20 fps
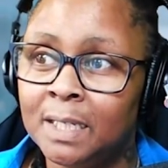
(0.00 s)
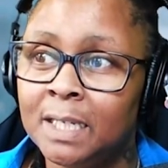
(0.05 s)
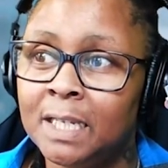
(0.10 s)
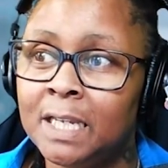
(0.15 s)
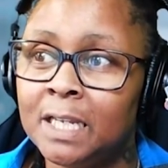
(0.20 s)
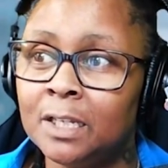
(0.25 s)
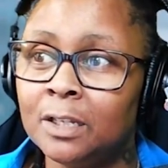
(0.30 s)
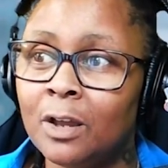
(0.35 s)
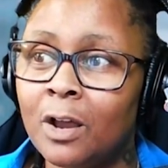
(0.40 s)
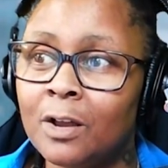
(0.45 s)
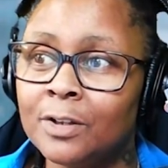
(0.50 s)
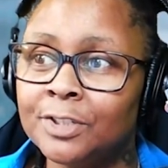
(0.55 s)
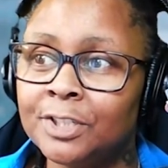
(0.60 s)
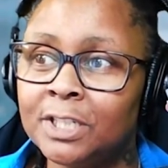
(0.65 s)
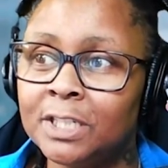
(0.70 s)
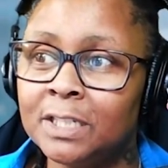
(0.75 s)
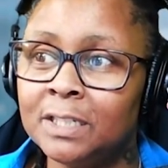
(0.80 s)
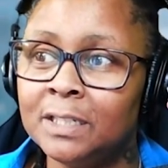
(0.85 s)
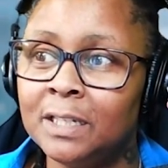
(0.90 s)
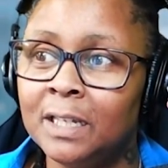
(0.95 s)
He
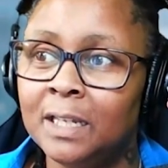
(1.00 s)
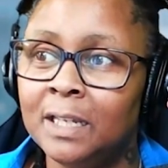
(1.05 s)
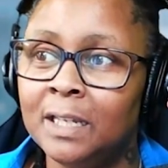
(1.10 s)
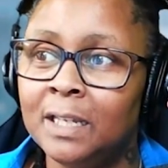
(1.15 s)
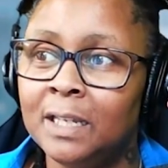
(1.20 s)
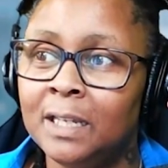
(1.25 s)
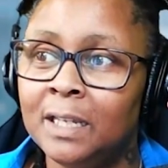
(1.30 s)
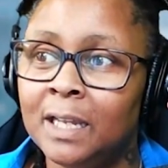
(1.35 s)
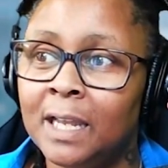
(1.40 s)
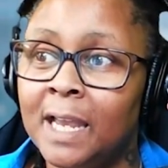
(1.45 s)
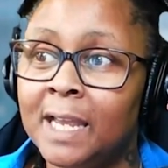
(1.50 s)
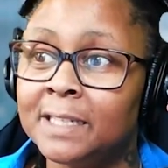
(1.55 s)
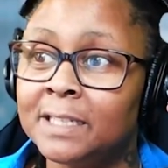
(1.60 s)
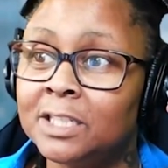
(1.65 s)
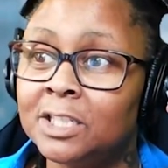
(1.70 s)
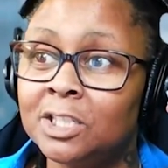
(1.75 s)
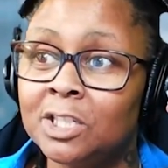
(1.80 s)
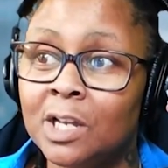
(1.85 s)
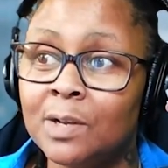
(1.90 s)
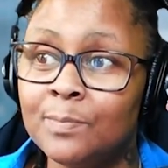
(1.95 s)
lost it at
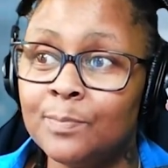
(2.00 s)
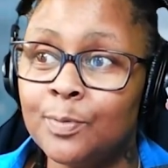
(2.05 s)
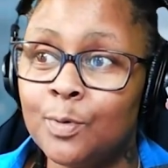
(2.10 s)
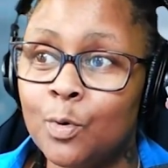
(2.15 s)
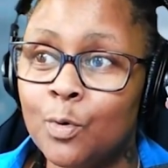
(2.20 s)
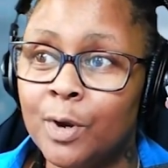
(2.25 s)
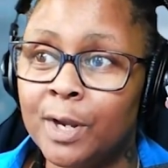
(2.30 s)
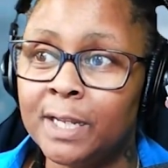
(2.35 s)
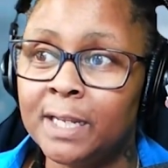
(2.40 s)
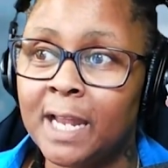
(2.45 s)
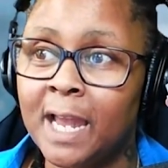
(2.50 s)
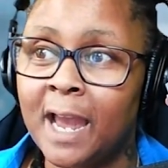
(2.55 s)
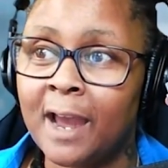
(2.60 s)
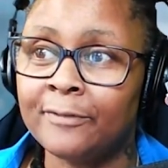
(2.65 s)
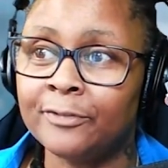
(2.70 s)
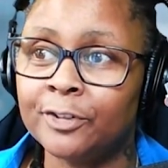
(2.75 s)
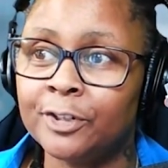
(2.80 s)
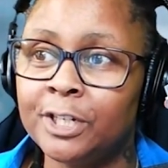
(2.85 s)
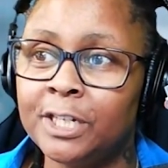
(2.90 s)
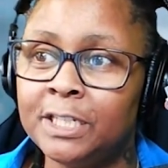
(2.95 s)
some point
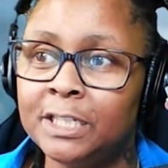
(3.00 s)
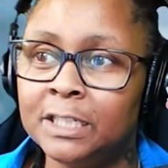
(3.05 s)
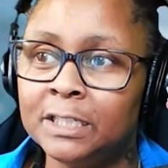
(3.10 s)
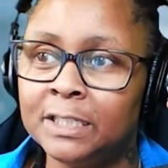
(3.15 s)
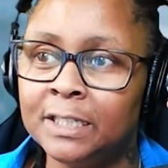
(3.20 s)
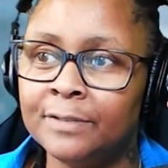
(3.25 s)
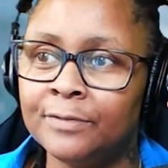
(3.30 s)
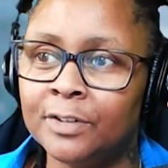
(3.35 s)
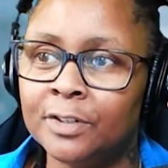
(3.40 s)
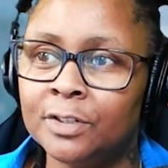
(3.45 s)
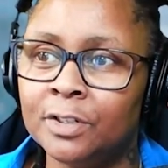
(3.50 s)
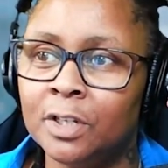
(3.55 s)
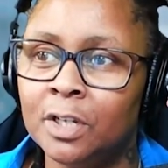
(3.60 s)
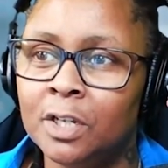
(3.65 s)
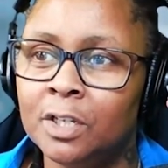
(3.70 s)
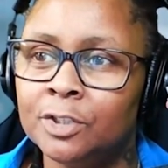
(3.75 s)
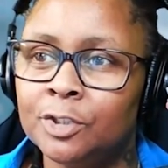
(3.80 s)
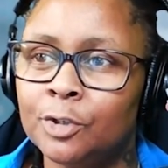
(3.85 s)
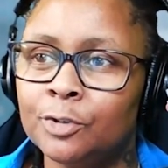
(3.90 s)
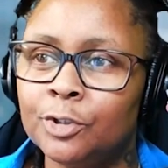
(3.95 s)
after he delivered,
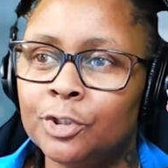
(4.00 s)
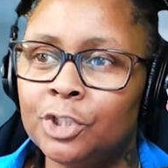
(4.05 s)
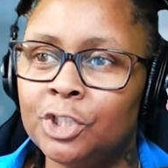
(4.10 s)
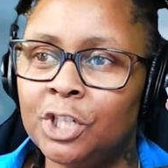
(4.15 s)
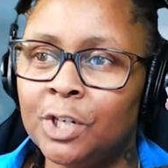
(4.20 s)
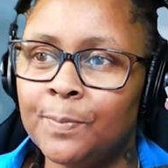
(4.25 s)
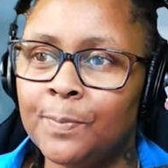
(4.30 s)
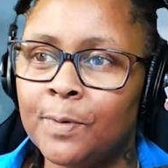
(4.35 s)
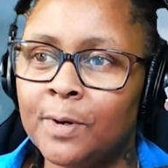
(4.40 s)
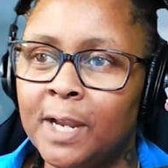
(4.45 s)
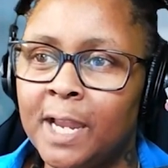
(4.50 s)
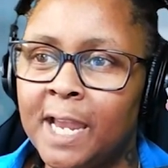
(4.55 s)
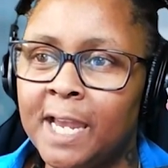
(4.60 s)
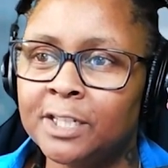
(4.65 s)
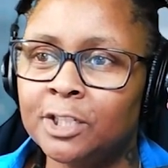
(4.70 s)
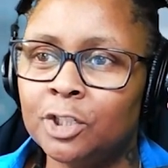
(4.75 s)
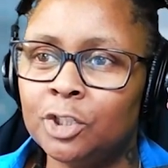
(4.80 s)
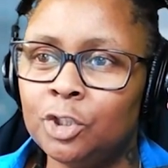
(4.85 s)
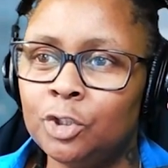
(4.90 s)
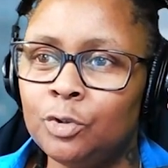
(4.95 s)
so the shipper
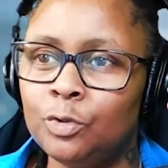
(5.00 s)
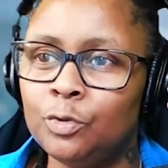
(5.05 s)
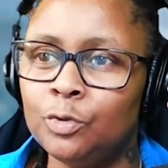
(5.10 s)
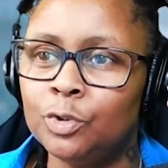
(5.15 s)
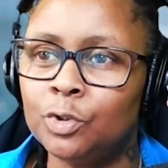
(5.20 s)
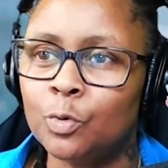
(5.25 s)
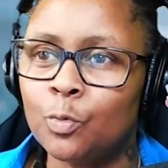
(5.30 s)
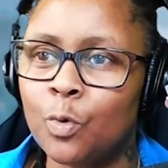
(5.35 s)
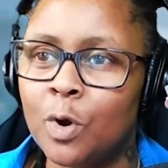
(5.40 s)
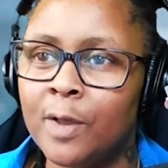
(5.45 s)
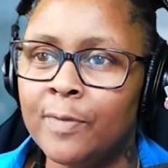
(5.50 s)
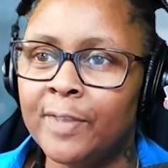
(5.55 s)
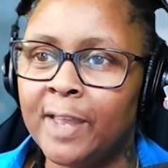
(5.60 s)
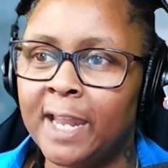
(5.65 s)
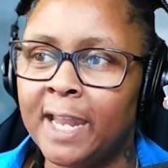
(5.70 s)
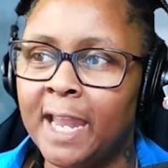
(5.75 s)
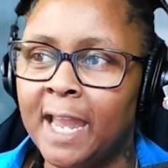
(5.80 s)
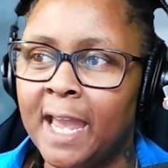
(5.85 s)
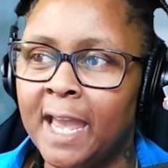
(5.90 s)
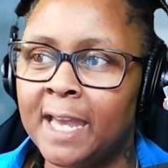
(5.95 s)
had to use the one
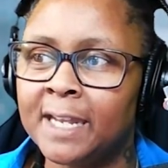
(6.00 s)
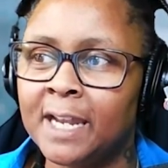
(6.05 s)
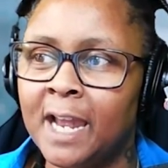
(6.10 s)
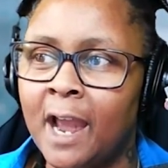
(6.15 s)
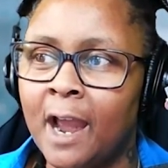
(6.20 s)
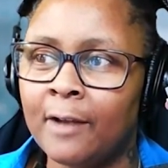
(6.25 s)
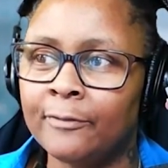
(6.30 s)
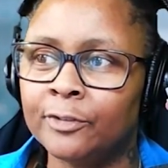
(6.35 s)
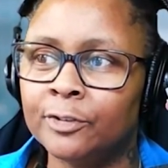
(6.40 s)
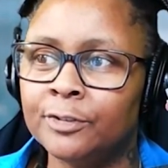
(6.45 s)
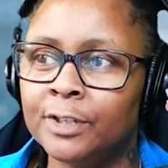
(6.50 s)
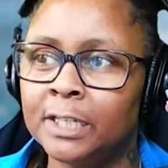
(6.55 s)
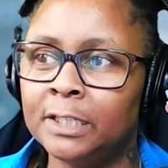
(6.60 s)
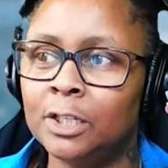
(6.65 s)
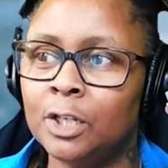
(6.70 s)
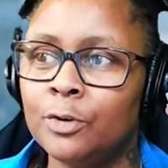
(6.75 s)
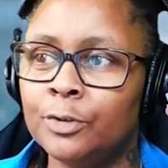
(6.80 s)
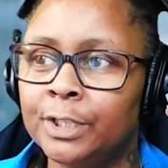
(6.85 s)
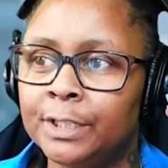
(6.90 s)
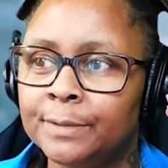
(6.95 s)
they had after they
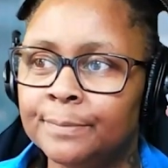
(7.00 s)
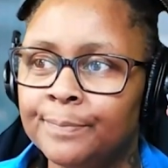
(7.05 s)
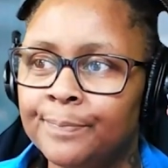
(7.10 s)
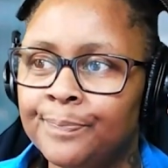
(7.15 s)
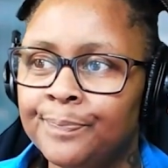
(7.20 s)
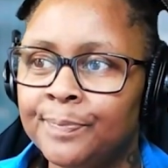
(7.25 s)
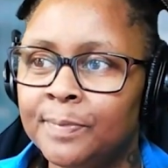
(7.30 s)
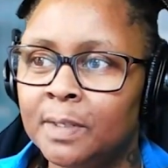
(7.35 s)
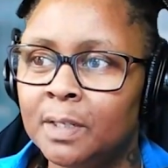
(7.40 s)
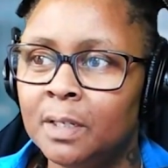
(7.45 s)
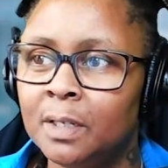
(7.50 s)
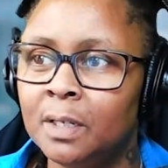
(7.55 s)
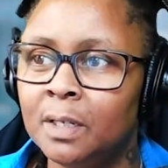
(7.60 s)
loaded him.